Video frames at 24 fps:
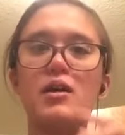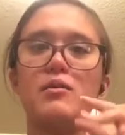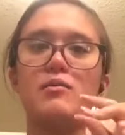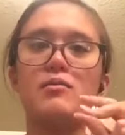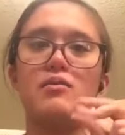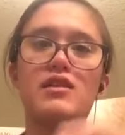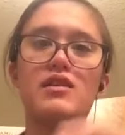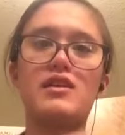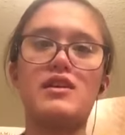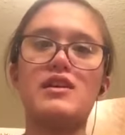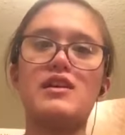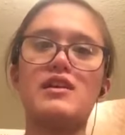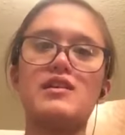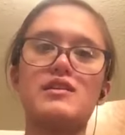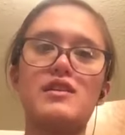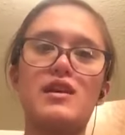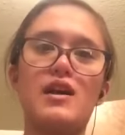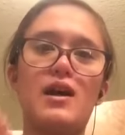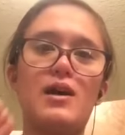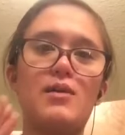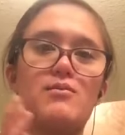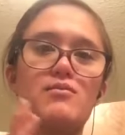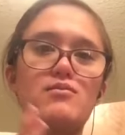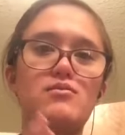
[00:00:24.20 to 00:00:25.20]
because
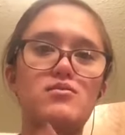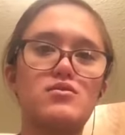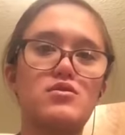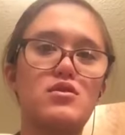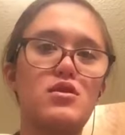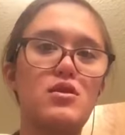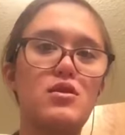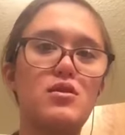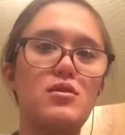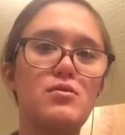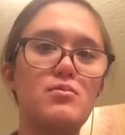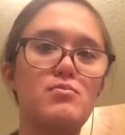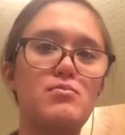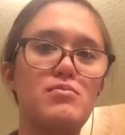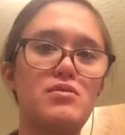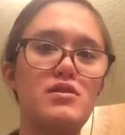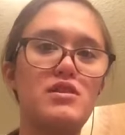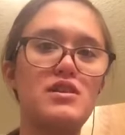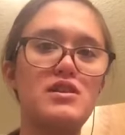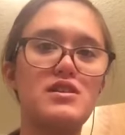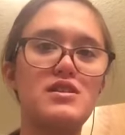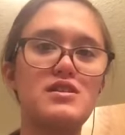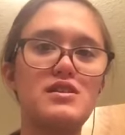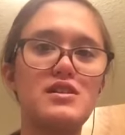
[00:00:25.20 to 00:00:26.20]
I'm so
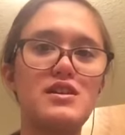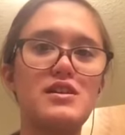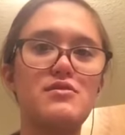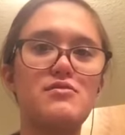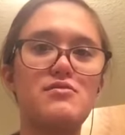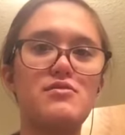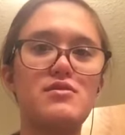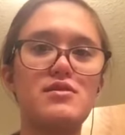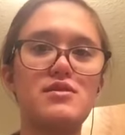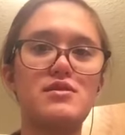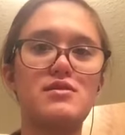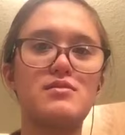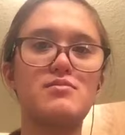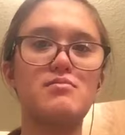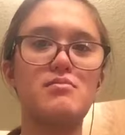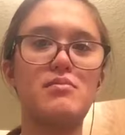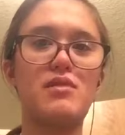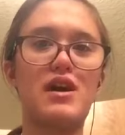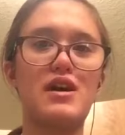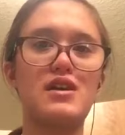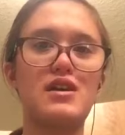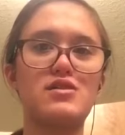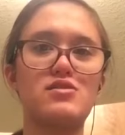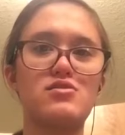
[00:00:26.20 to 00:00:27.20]
busy with
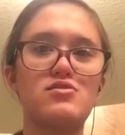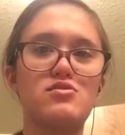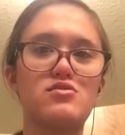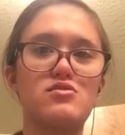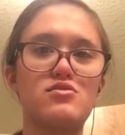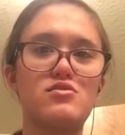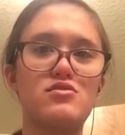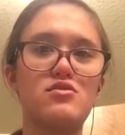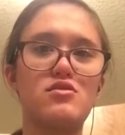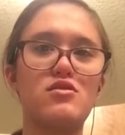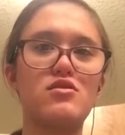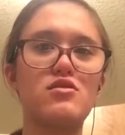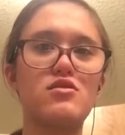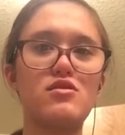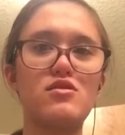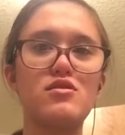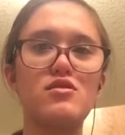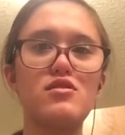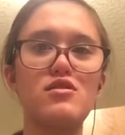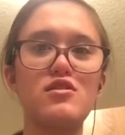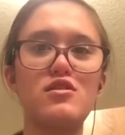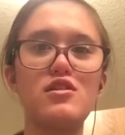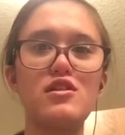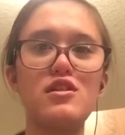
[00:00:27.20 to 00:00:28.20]
my
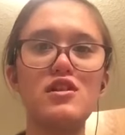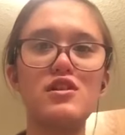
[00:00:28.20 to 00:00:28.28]
school